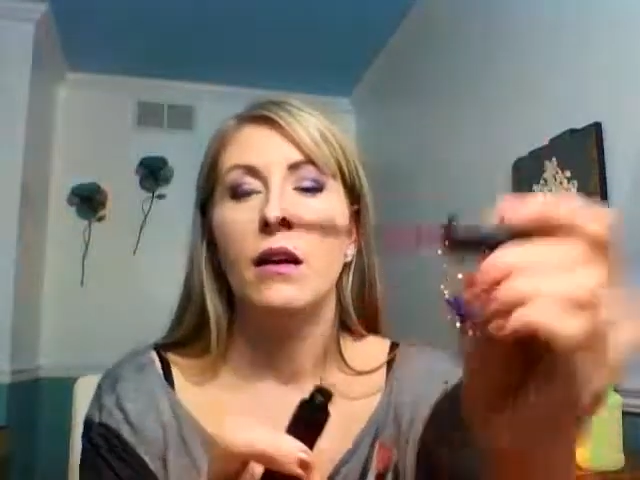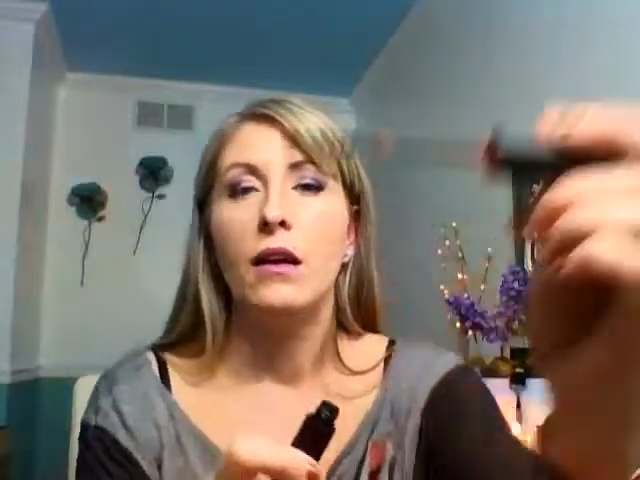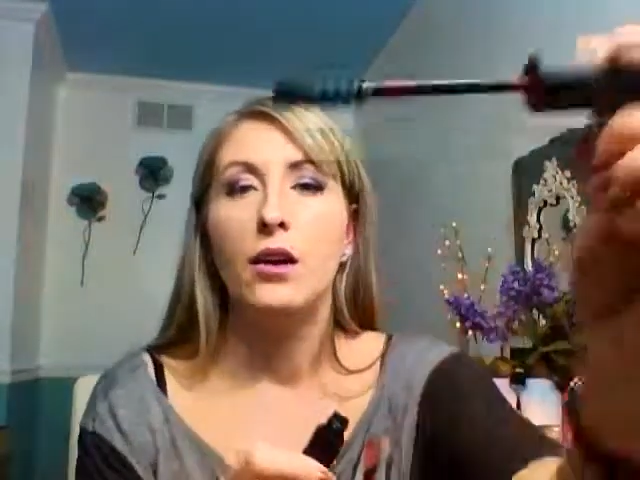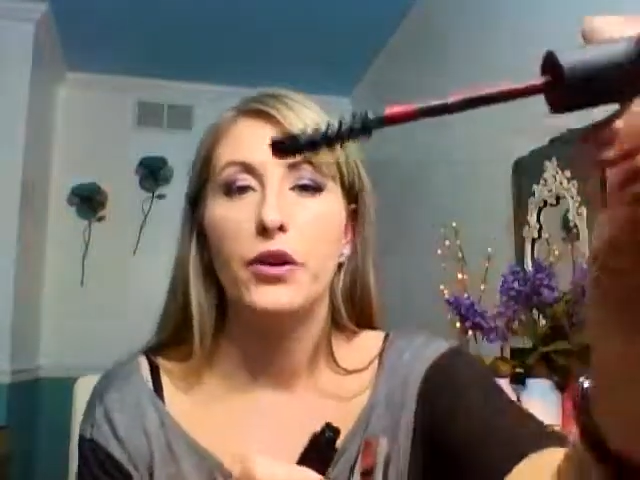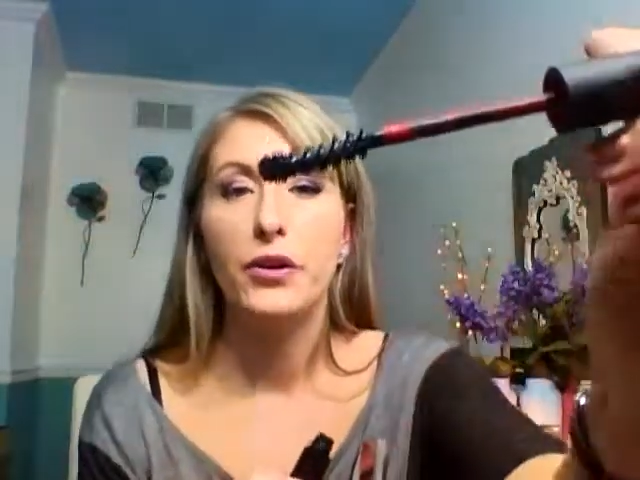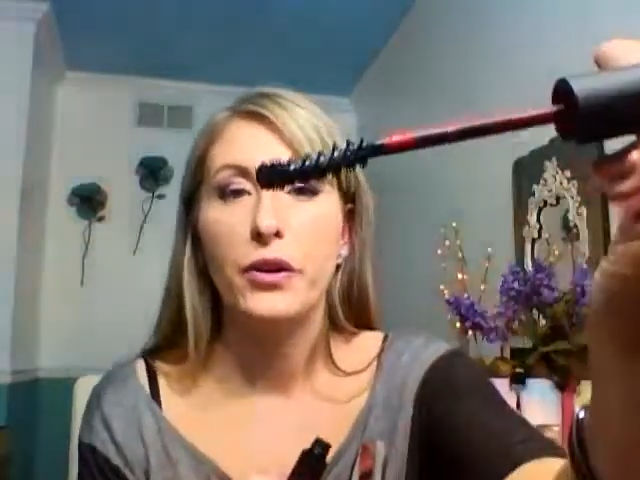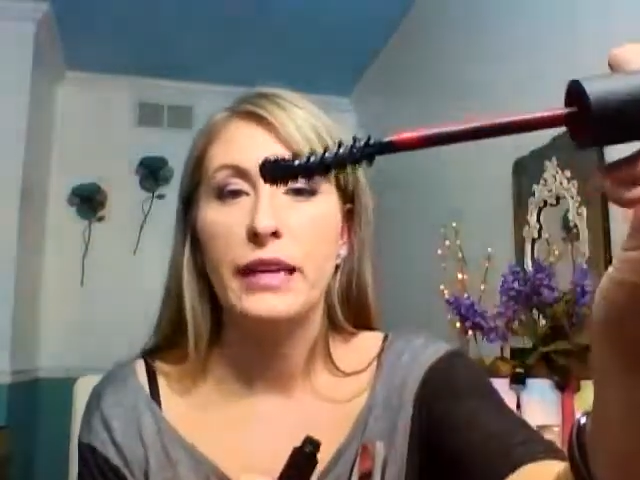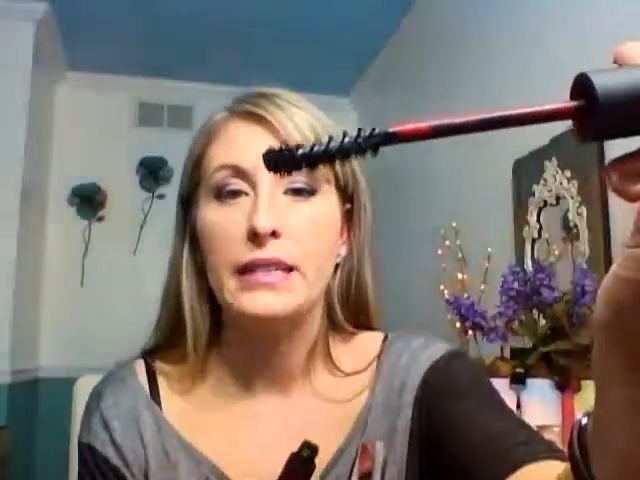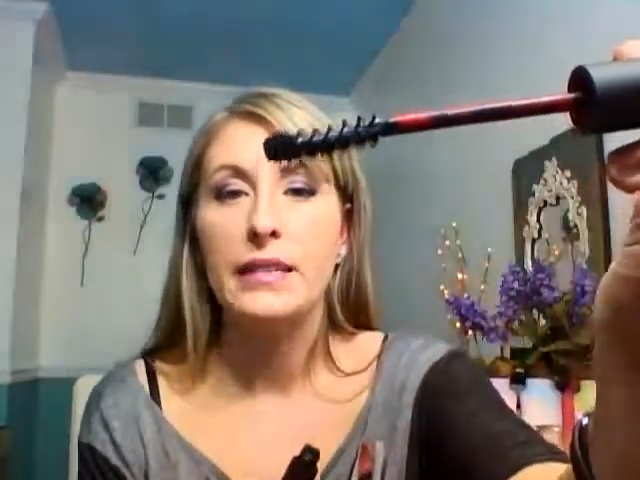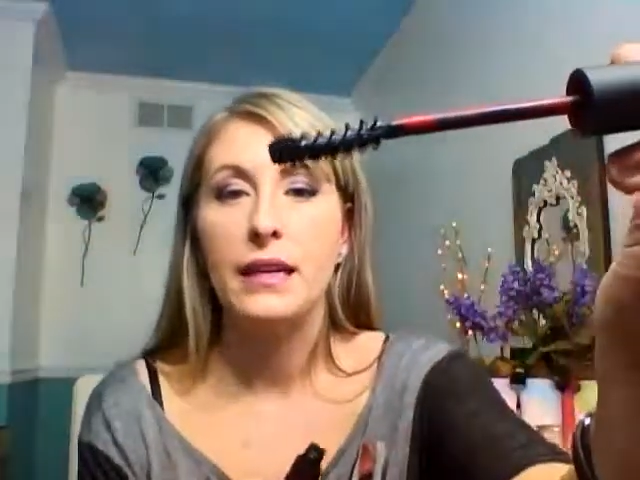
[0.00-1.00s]
a
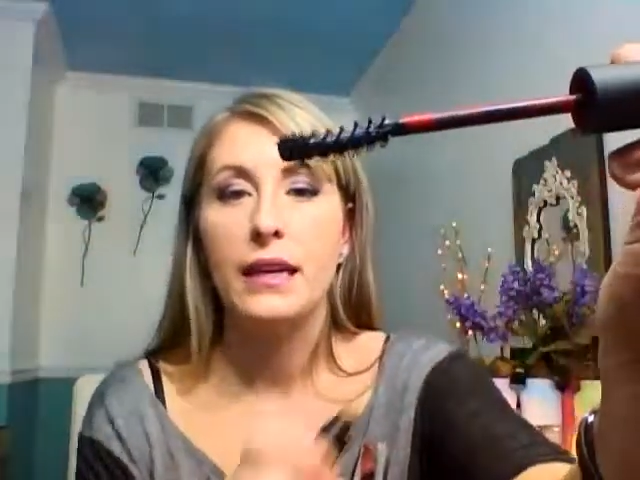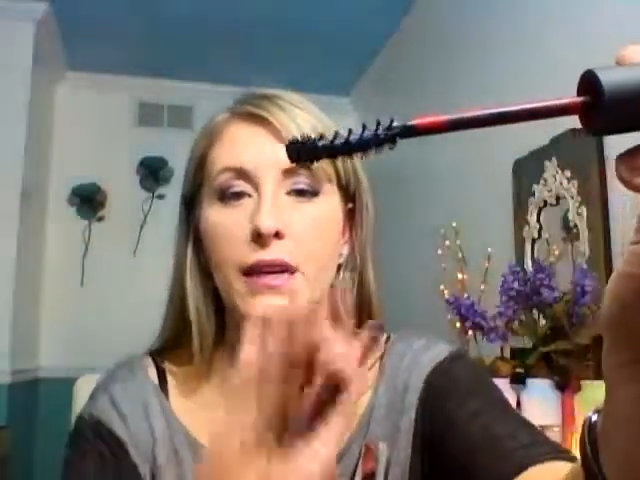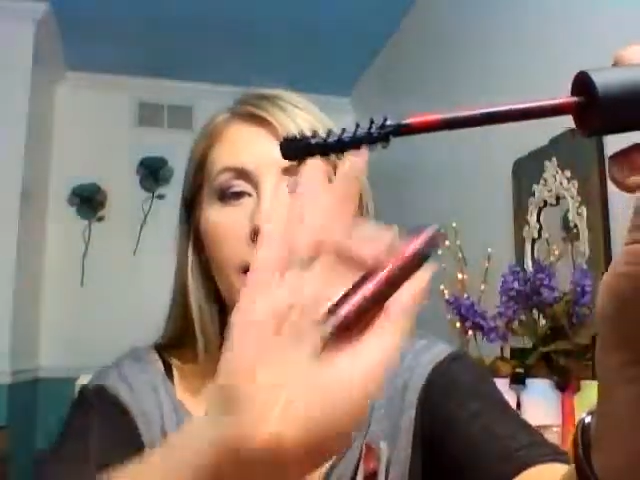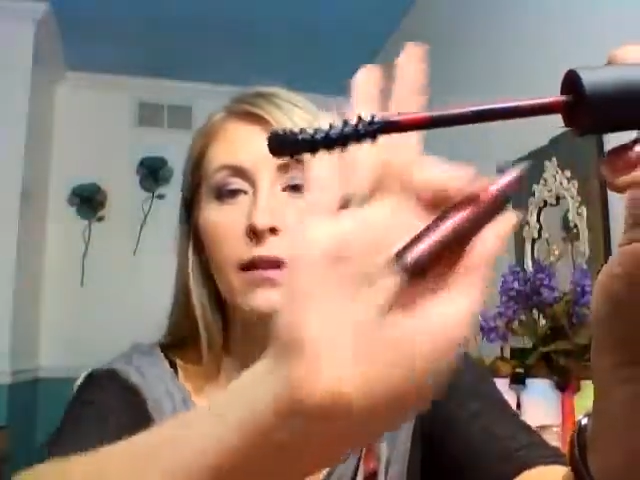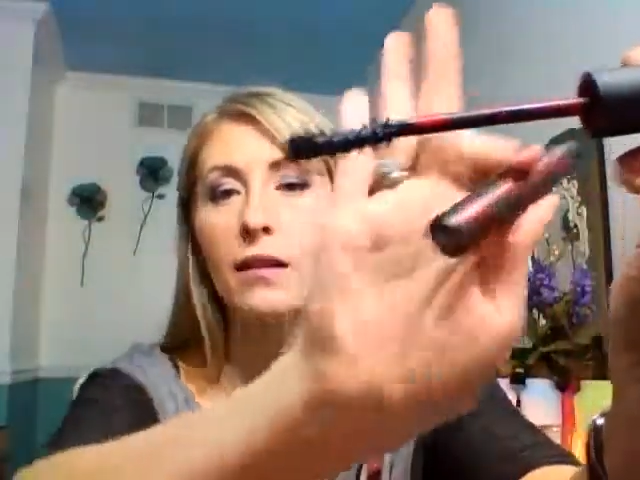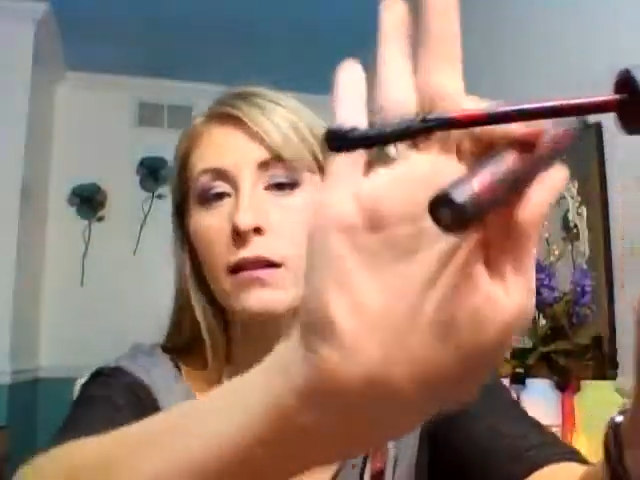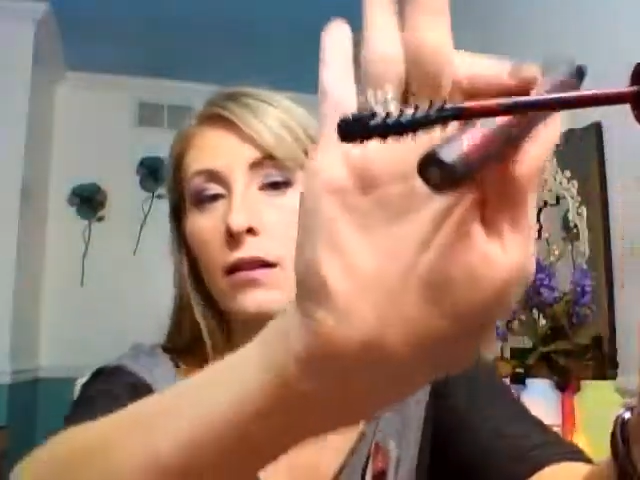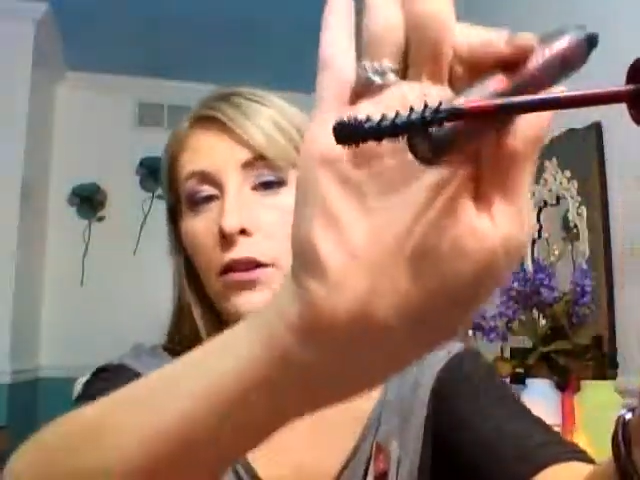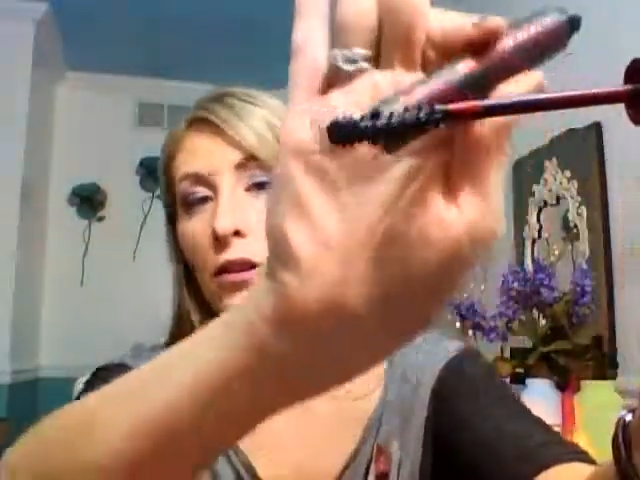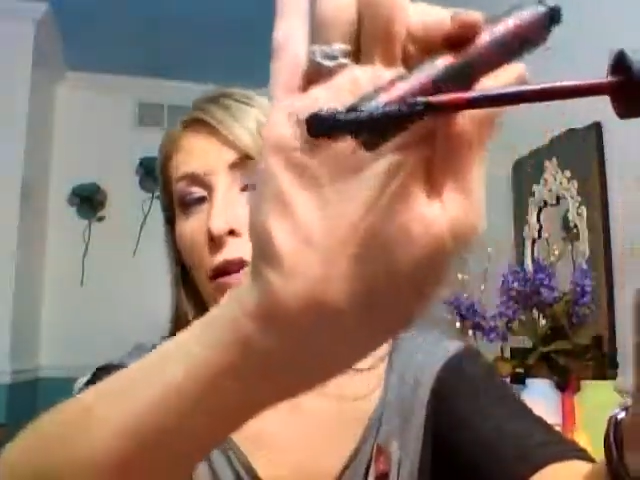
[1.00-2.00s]
crazy,
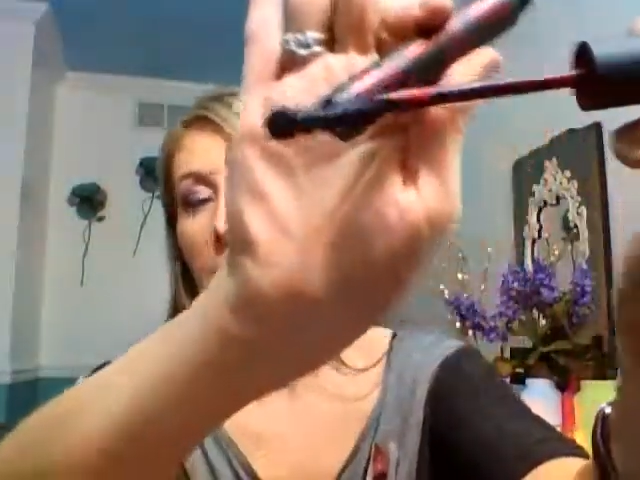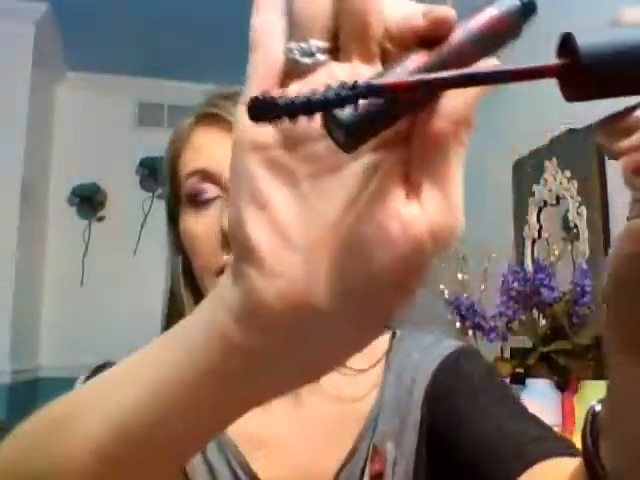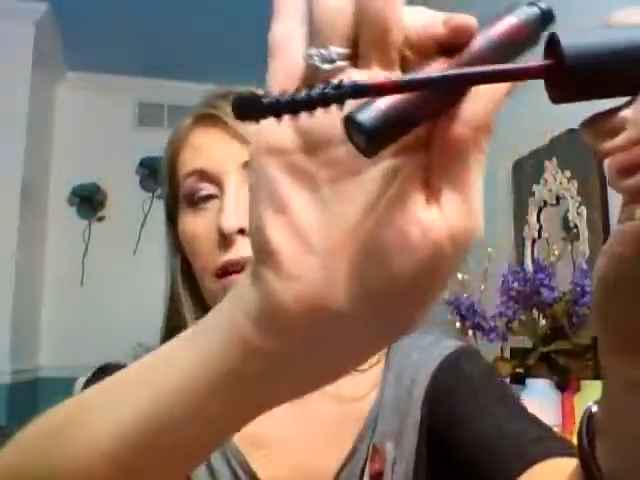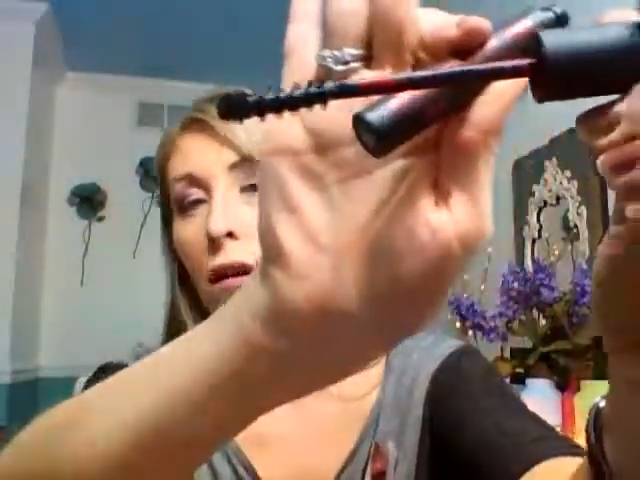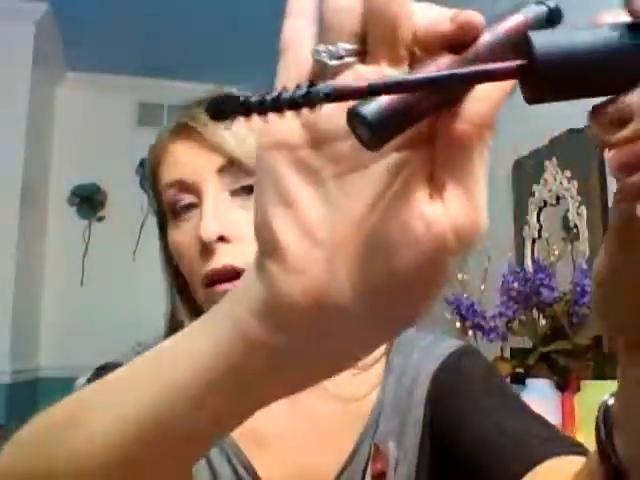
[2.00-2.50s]
crazy